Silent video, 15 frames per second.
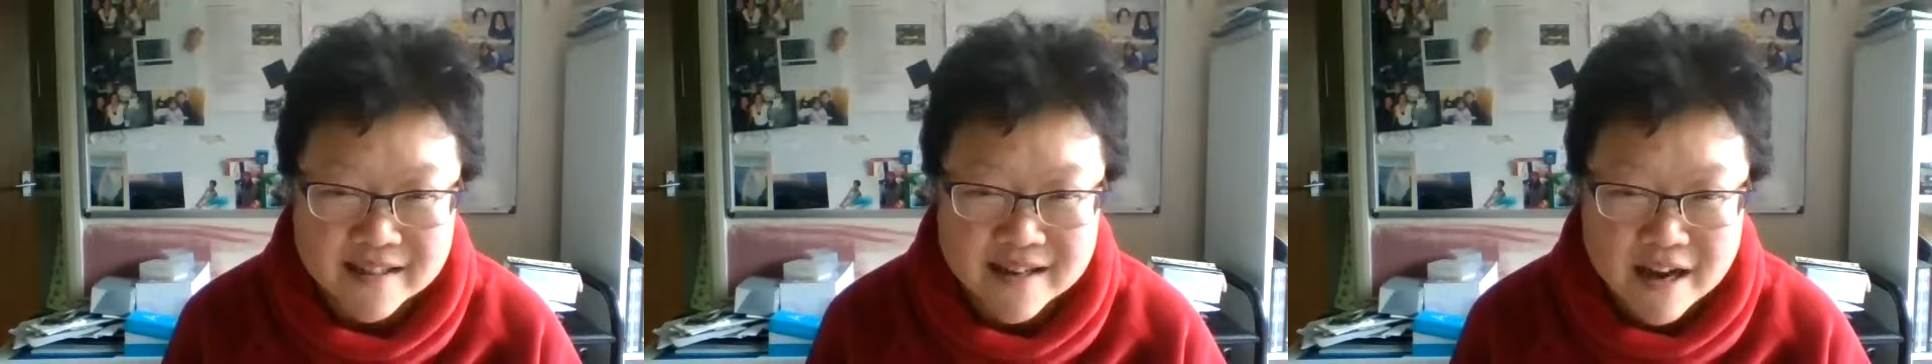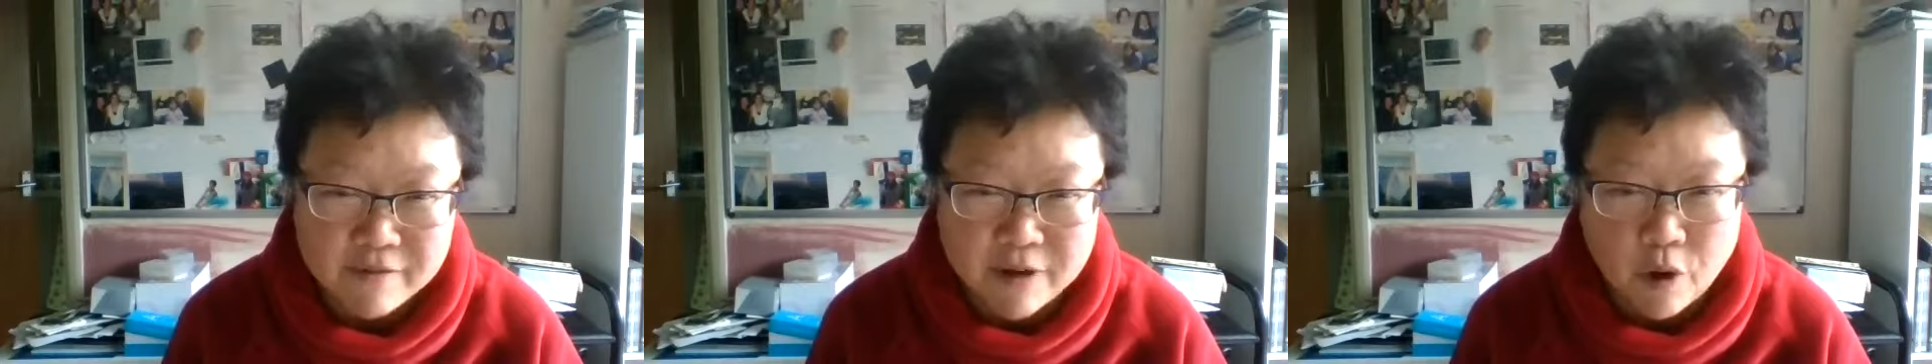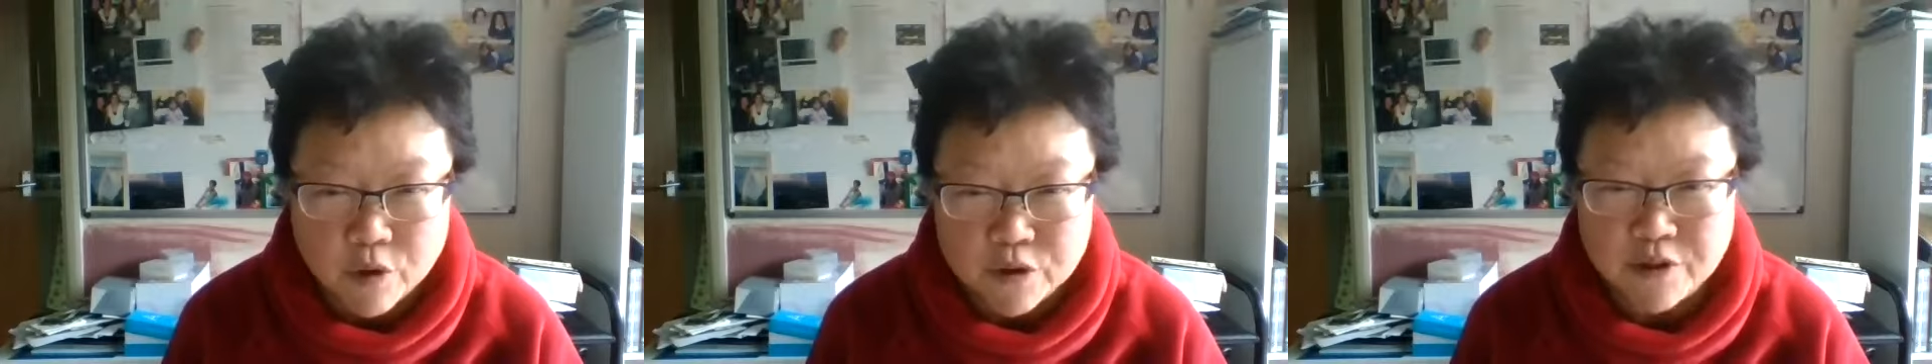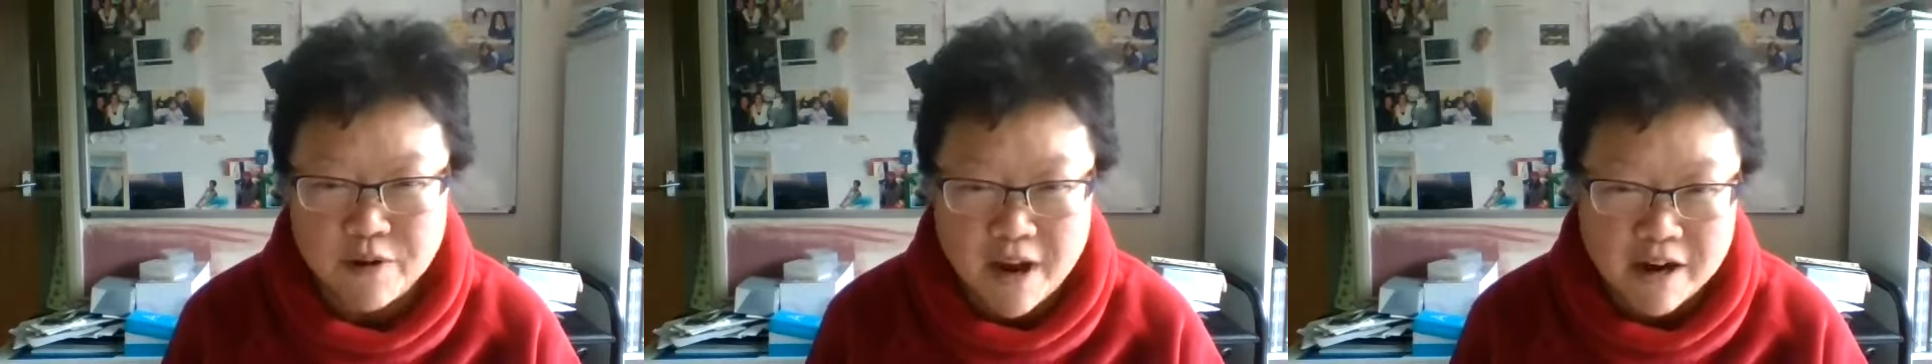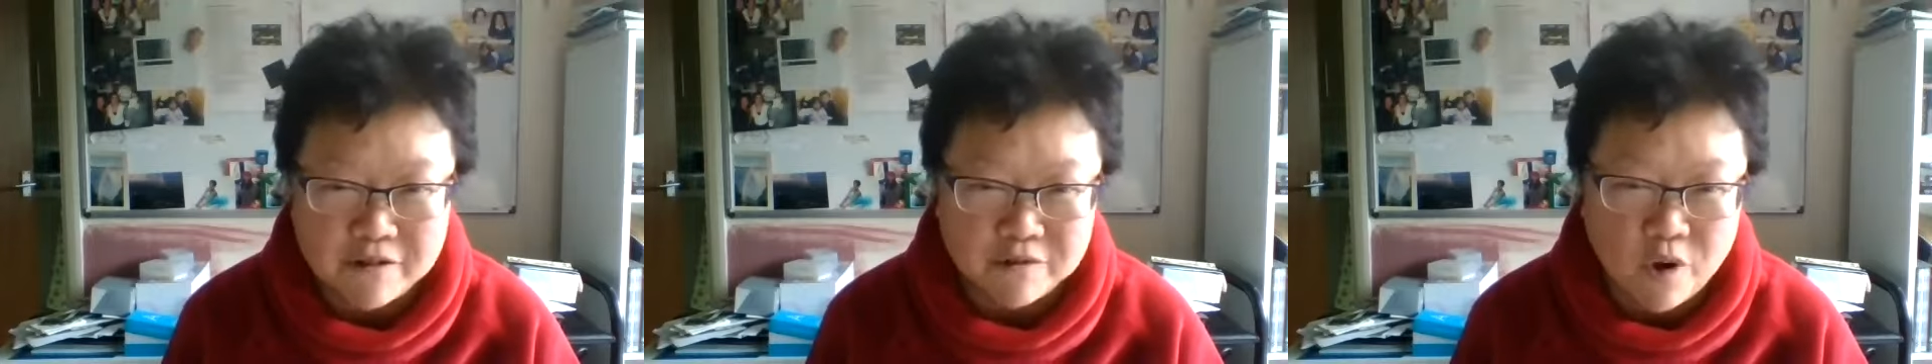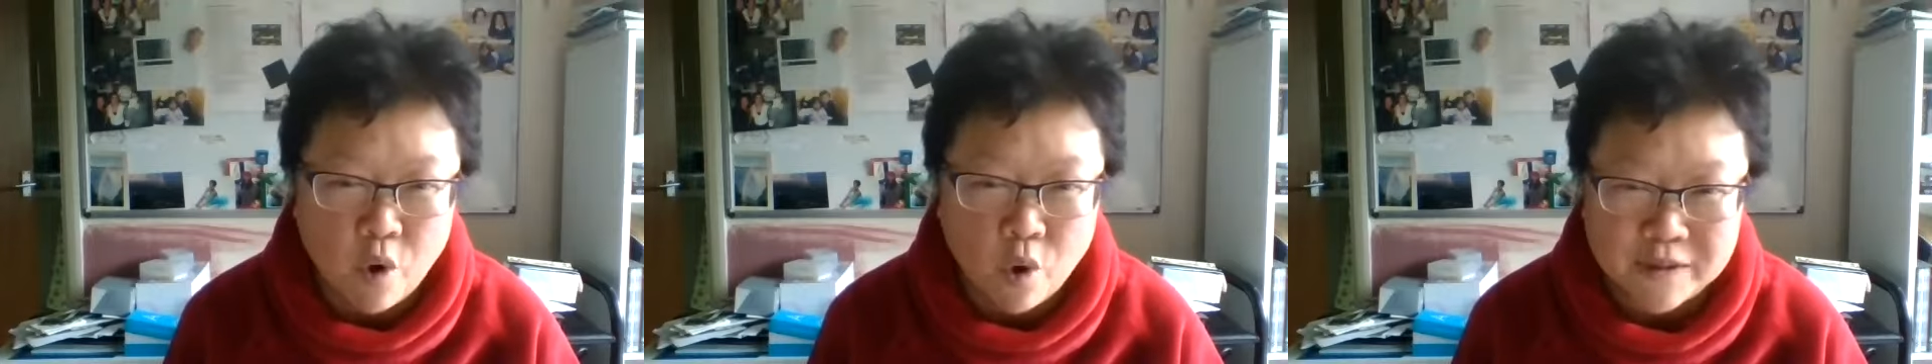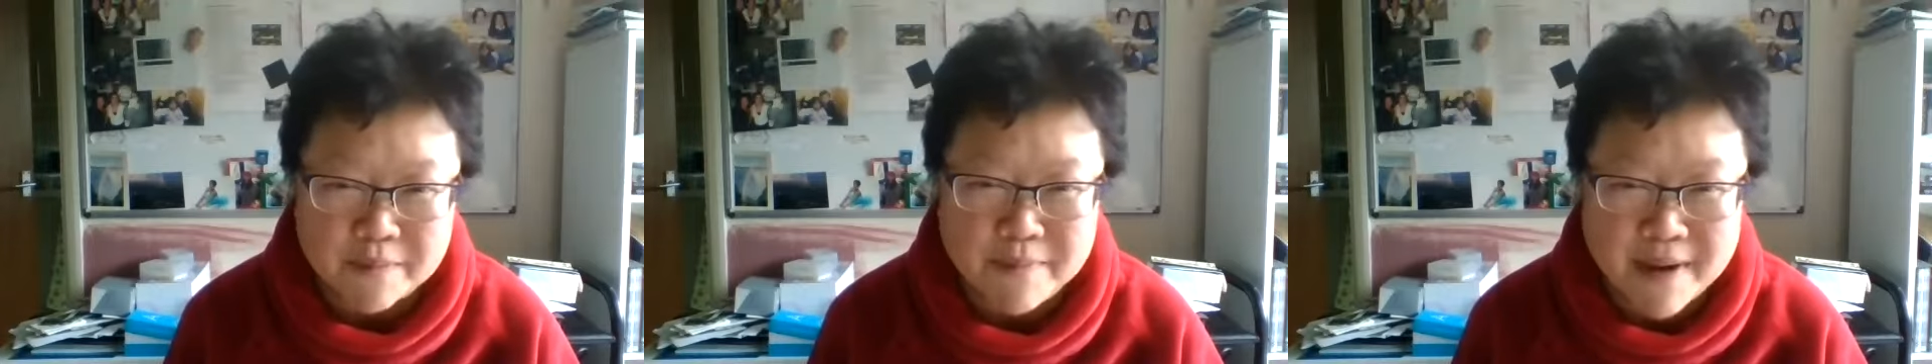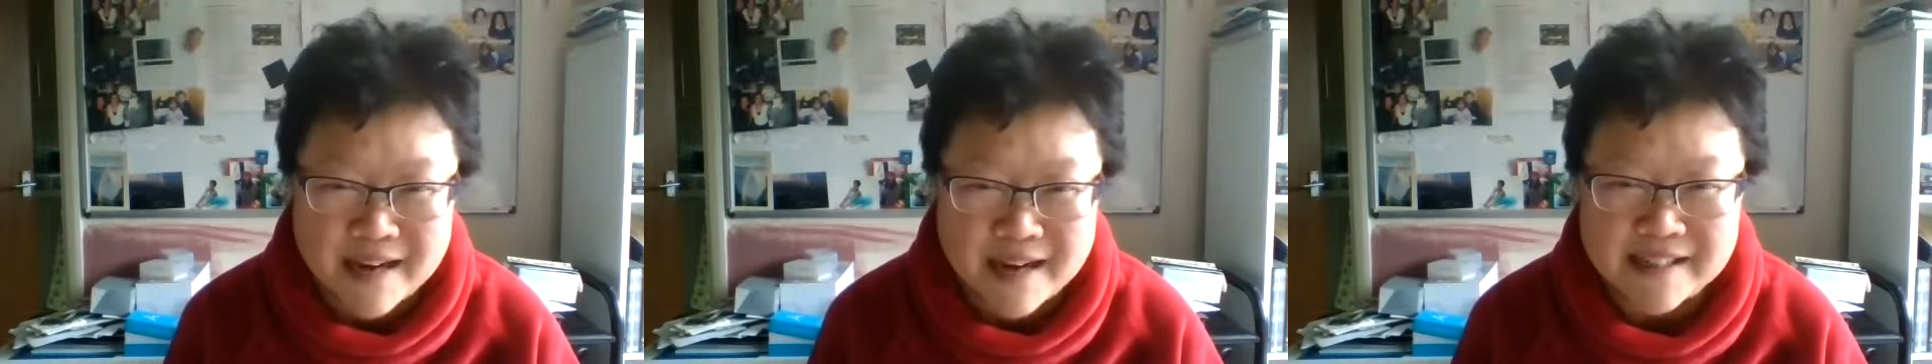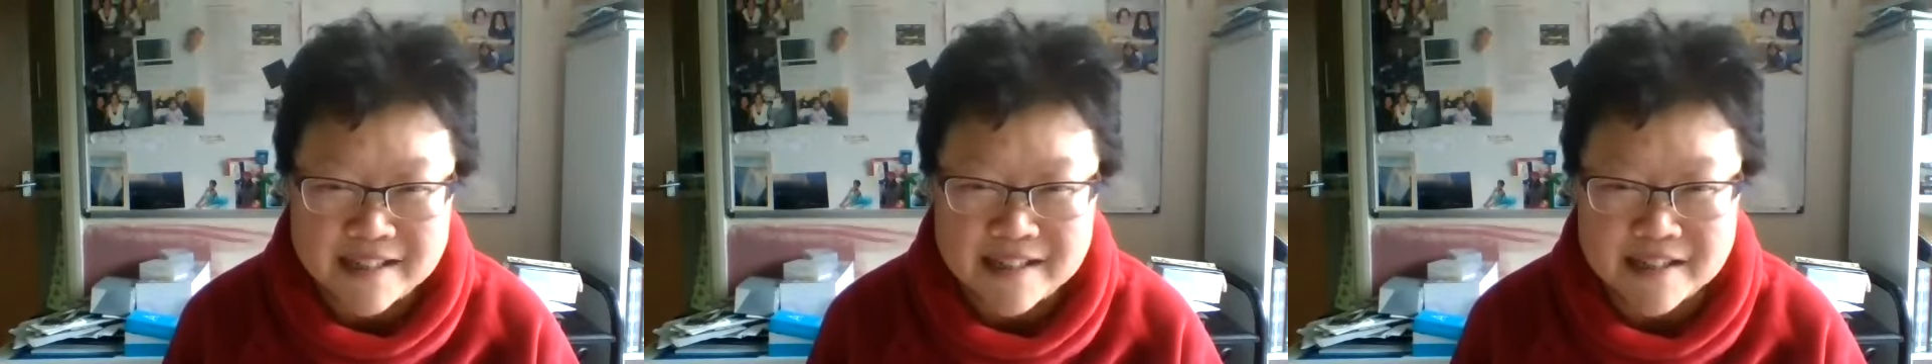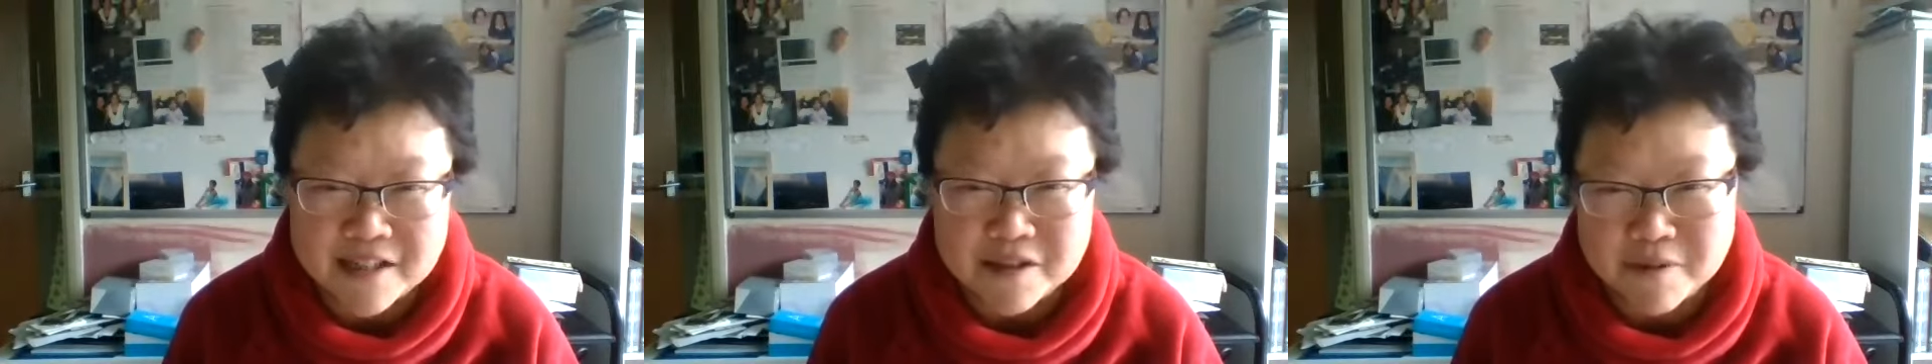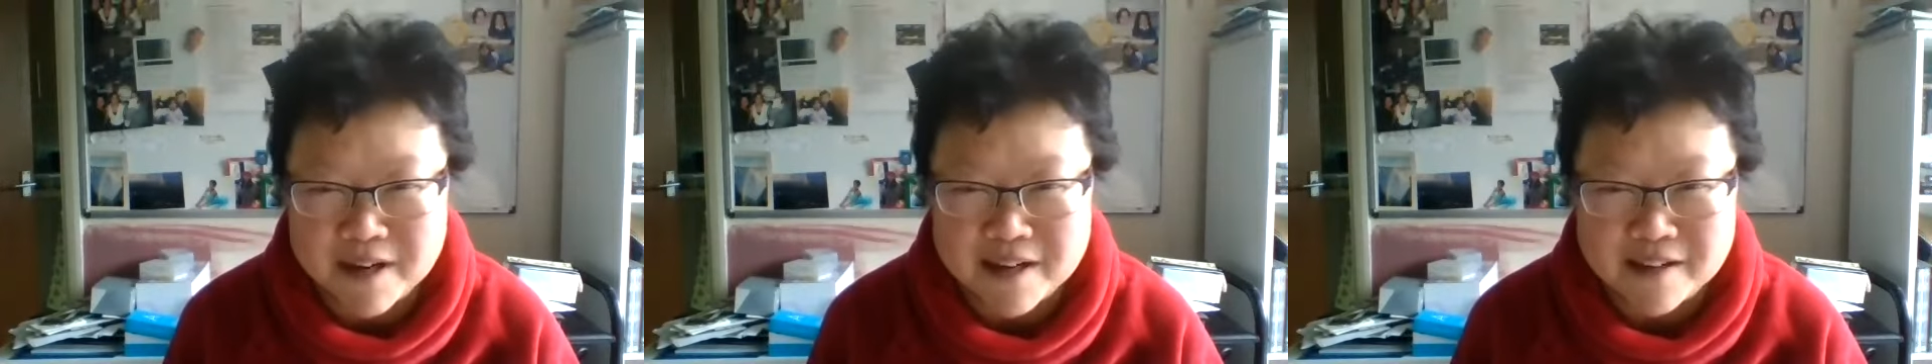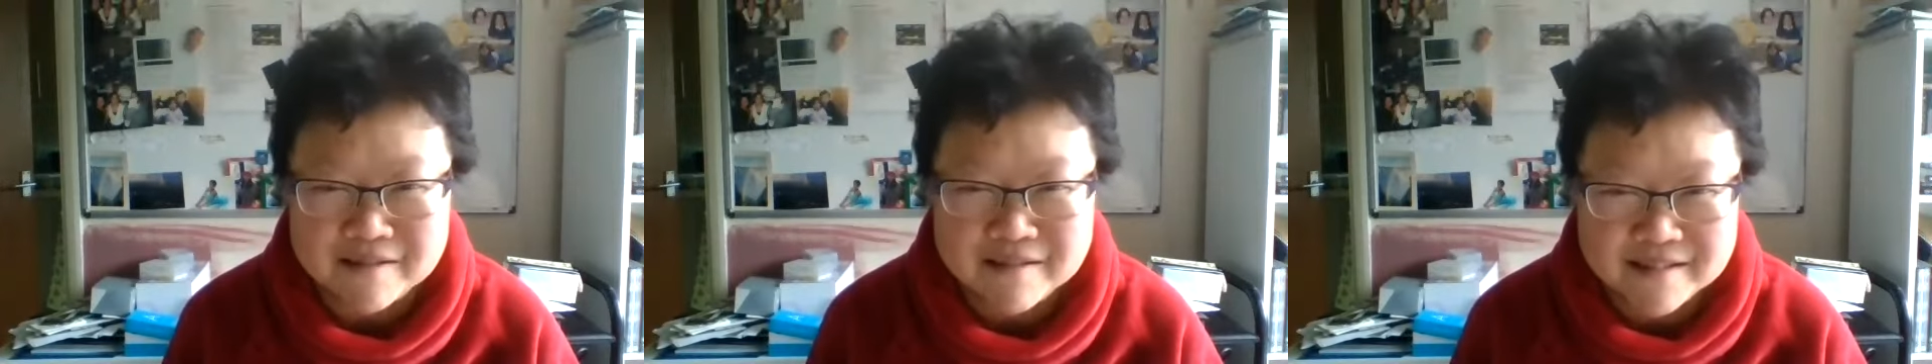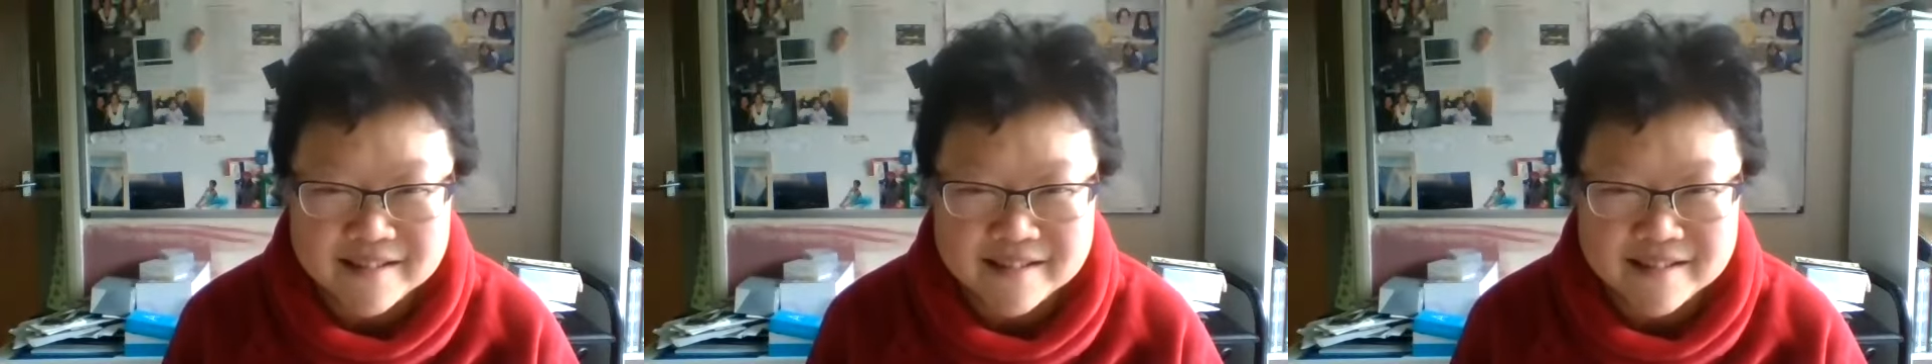We also own all the patents as well.